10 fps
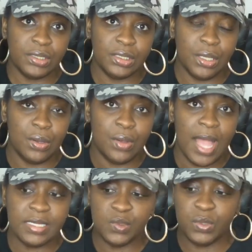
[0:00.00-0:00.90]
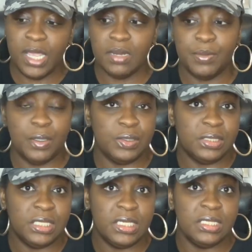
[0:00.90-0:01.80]
So I just went ahead and
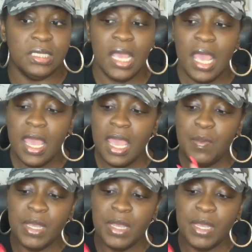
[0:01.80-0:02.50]
purchased these. And